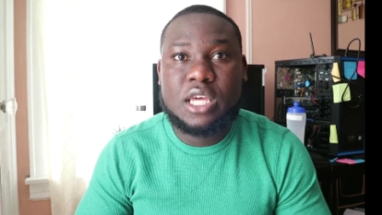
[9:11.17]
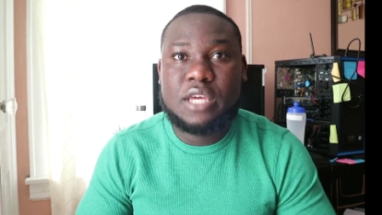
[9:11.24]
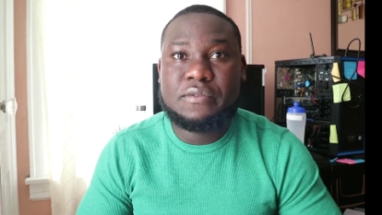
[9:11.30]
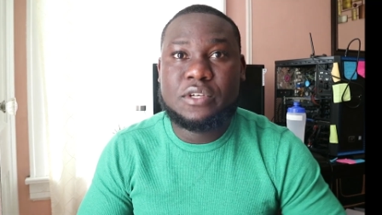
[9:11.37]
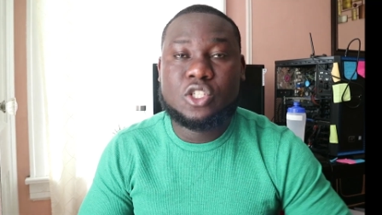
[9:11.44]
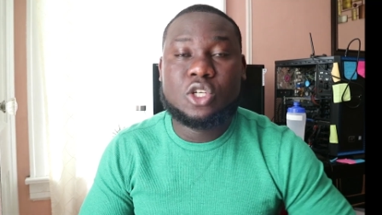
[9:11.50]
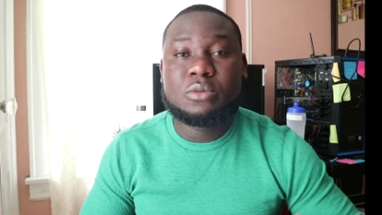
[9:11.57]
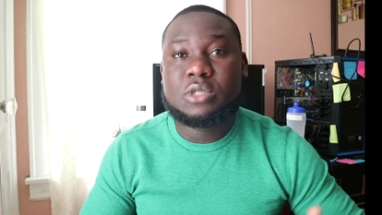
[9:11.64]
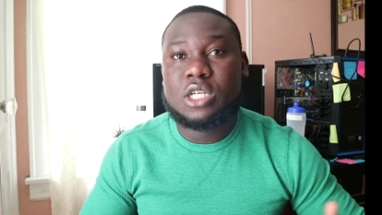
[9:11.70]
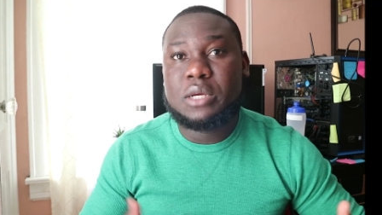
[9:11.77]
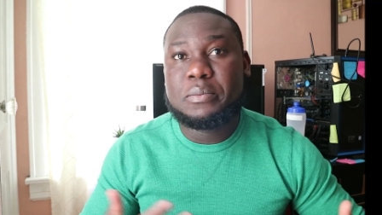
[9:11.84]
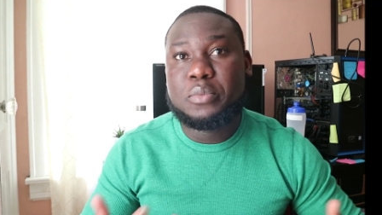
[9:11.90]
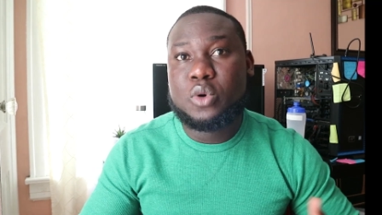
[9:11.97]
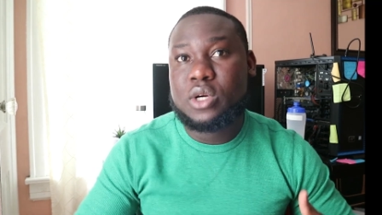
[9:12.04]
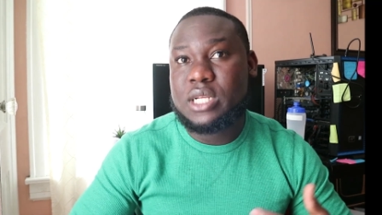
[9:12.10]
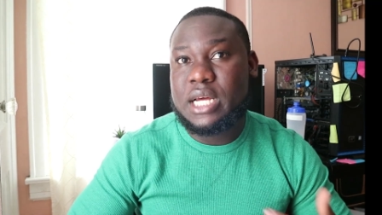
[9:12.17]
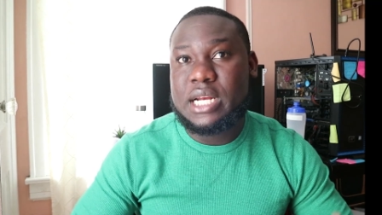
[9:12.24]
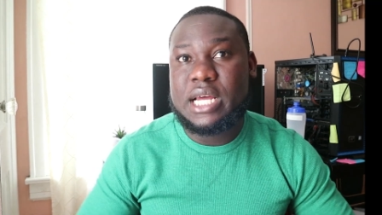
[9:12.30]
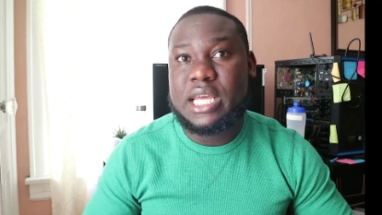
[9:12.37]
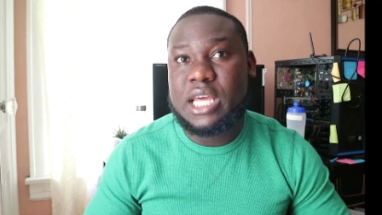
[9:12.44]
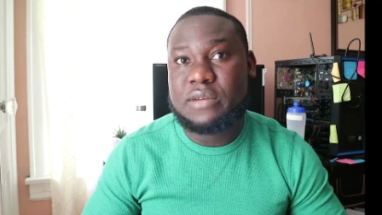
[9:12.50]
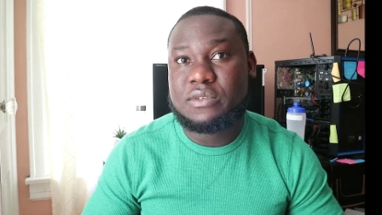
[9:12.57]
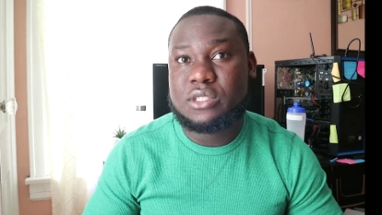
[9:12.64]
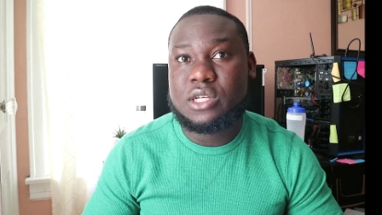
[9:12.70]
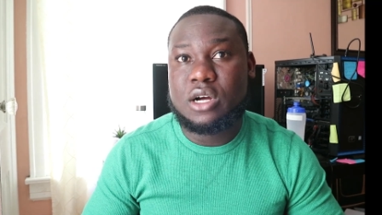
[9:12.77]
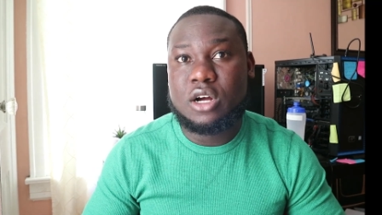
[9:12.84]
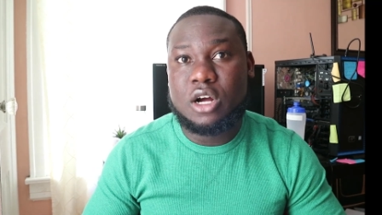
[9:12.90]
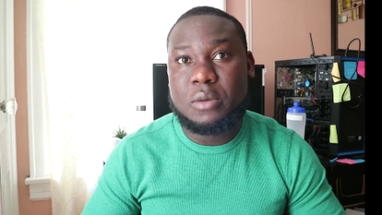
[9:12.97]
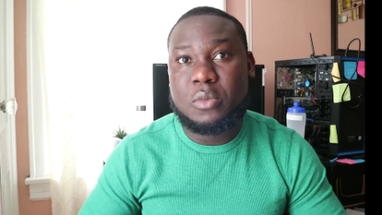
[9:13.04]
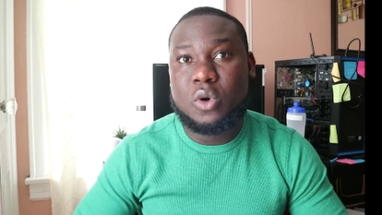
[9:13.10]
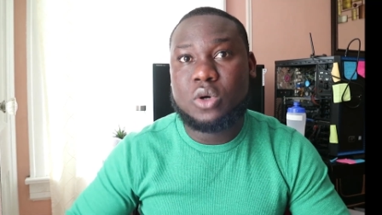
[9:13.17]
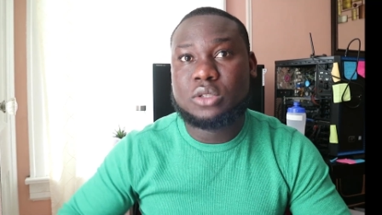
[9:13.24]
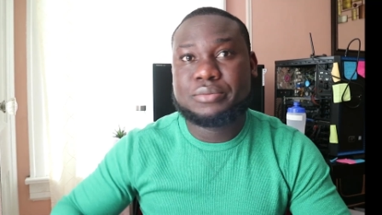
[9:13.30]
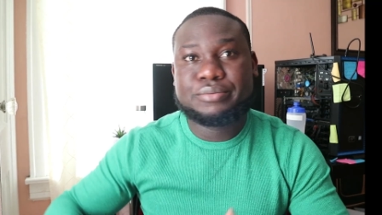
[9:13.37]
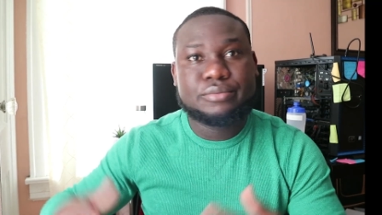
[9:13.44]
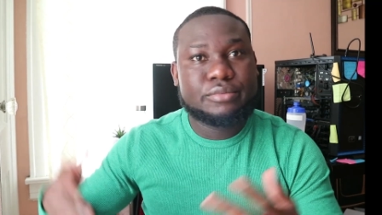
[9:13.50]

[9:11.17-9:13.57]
If it's something important that you have to talk about,